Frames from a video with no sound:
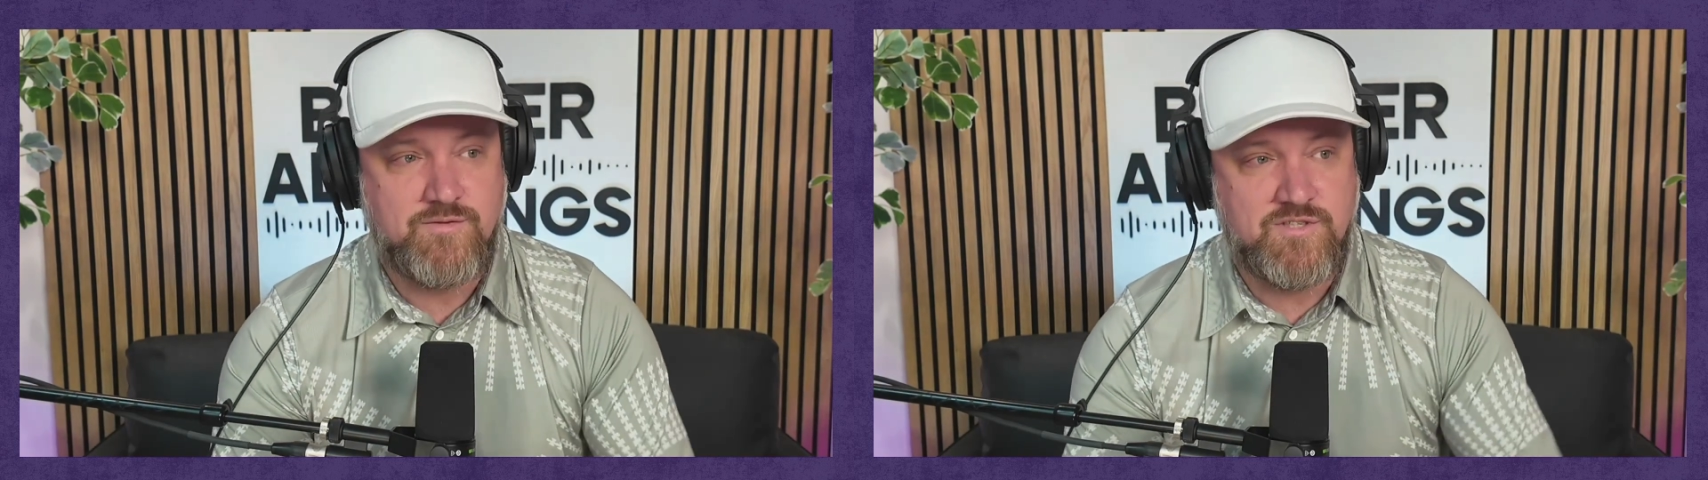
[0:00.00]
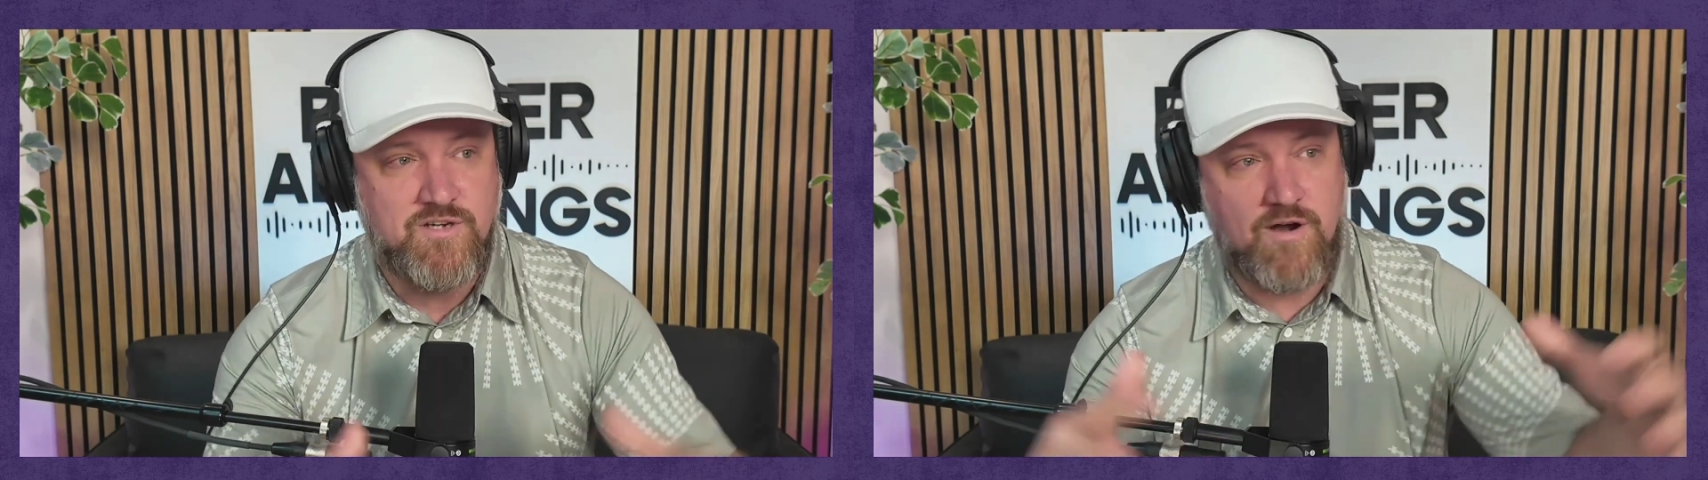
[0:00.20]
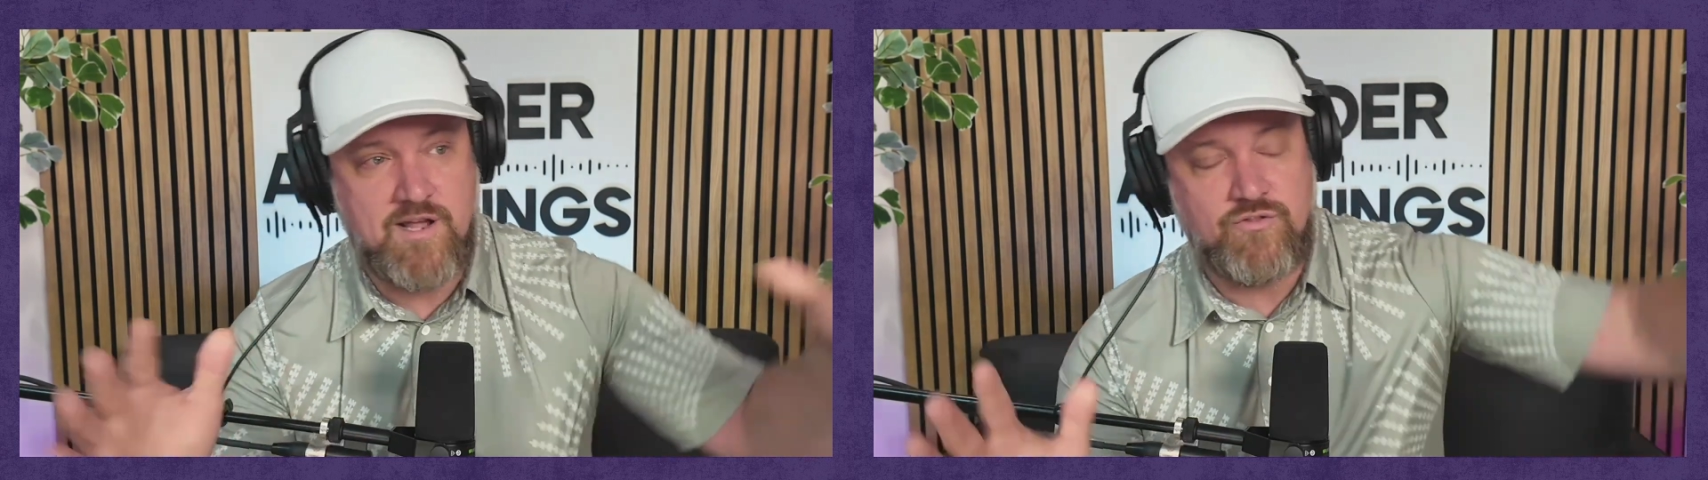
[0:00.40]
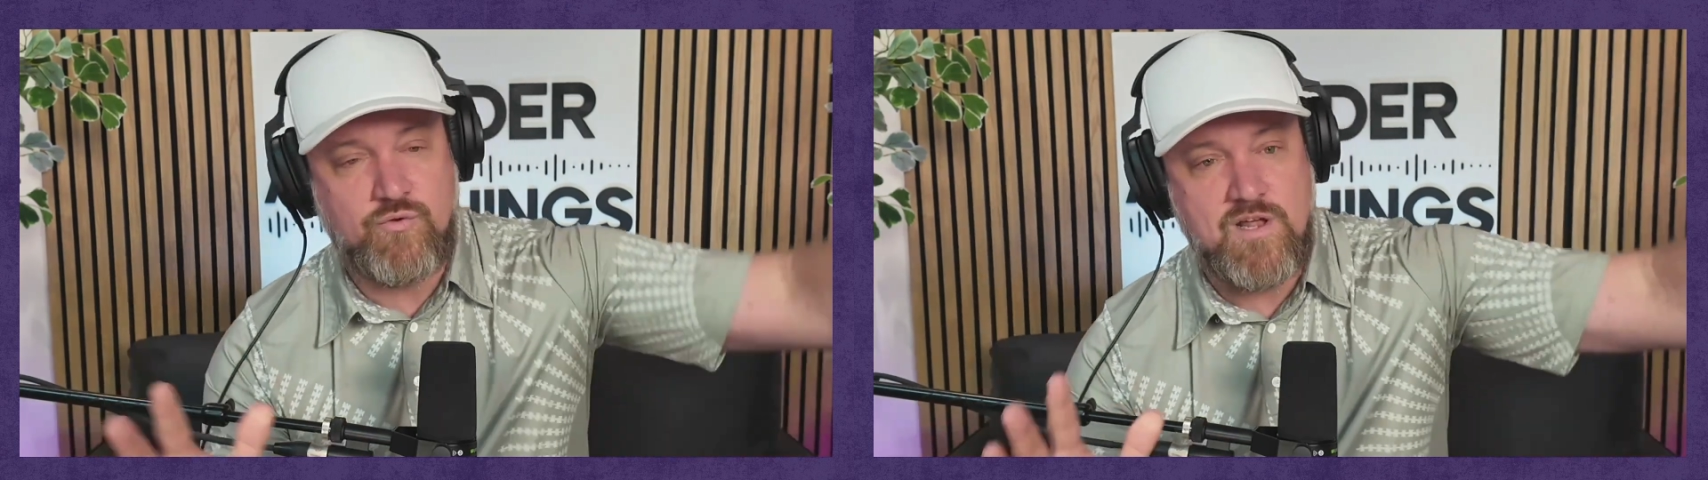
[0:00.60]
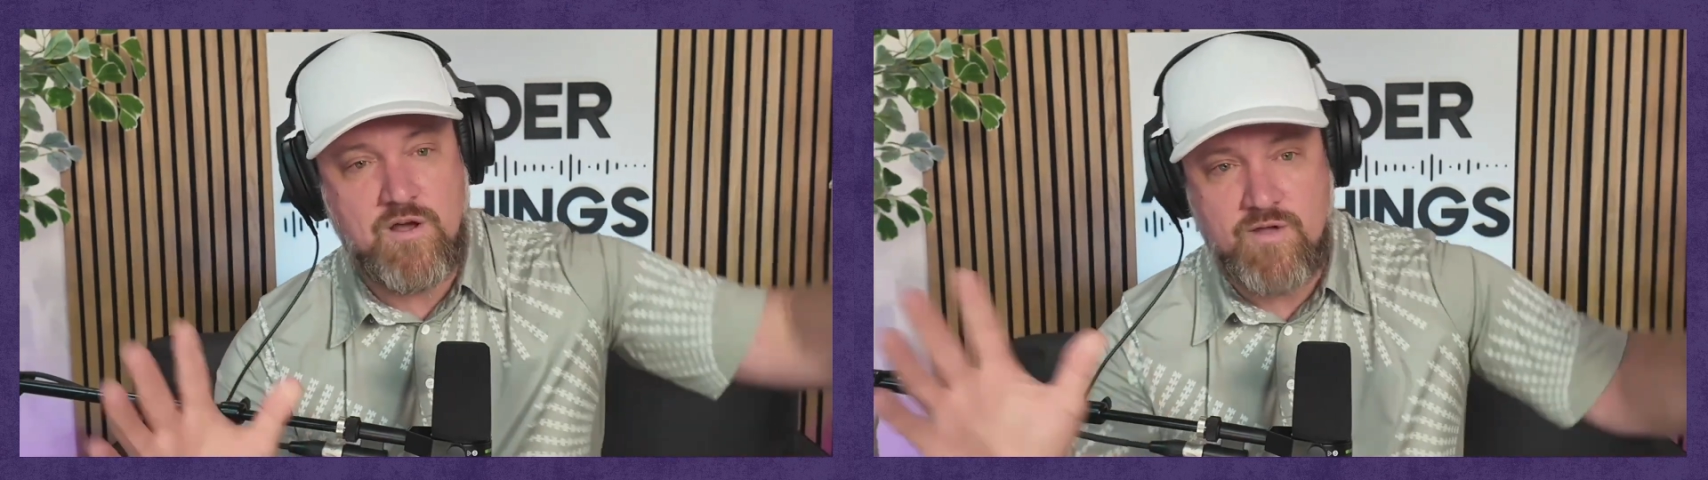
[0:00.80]
we started getting
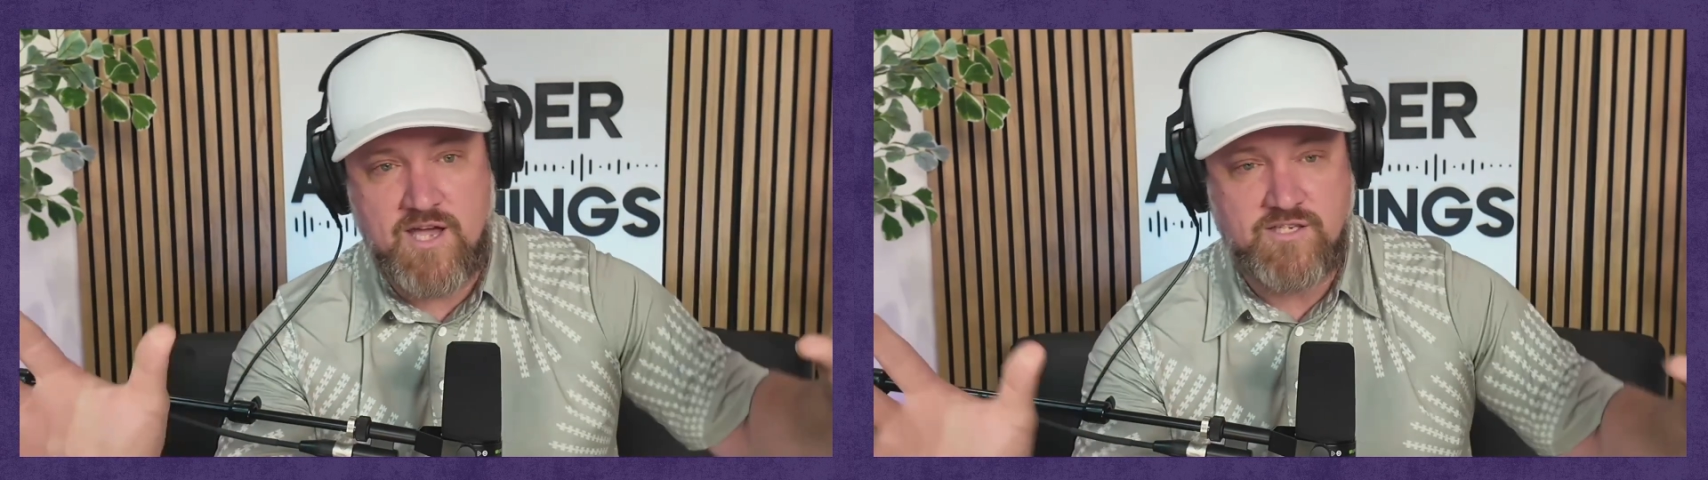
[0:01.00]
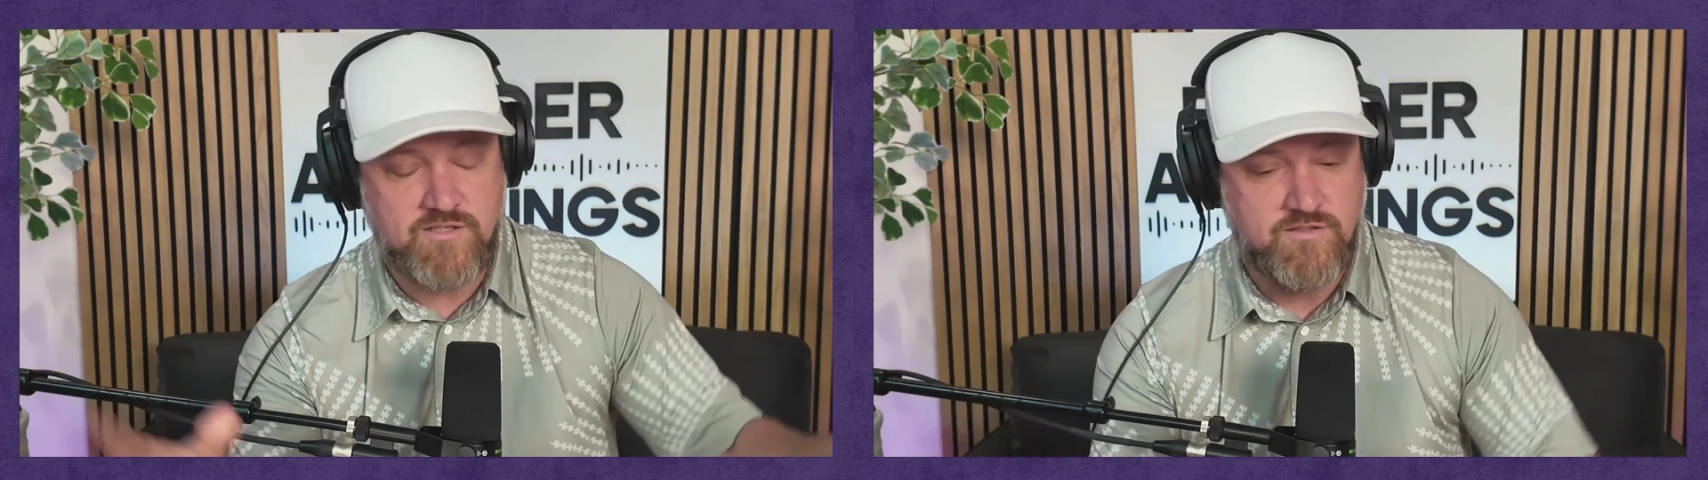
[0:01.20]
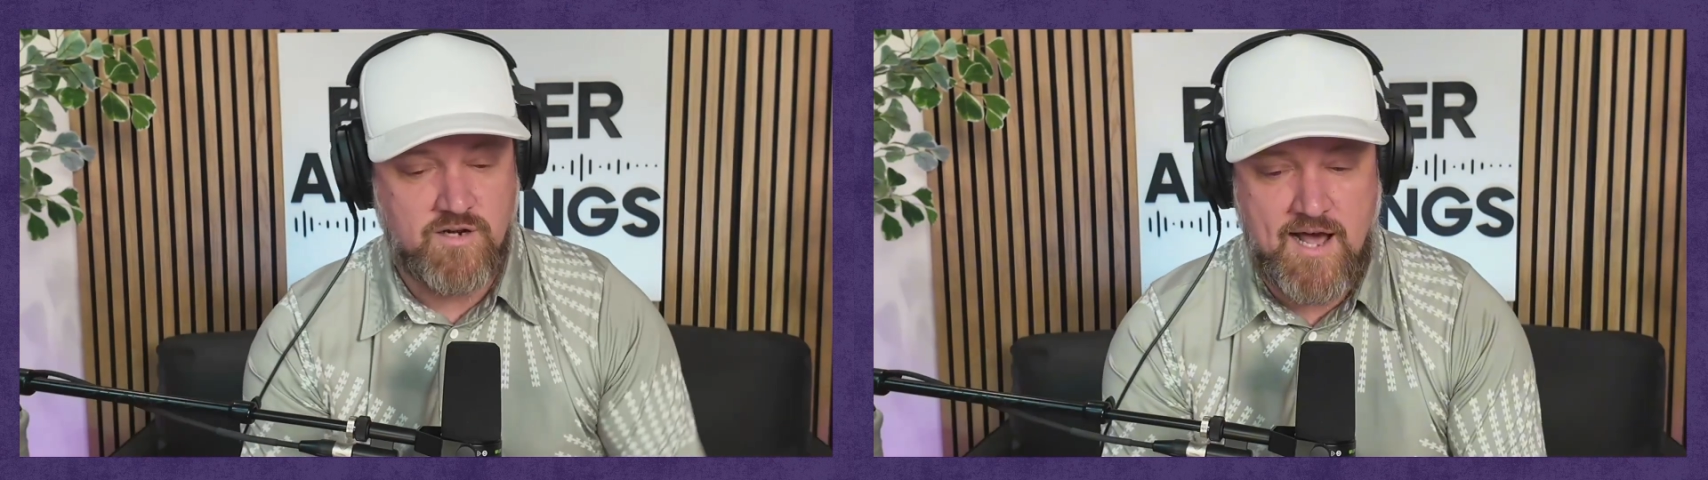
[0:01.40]
3 locations on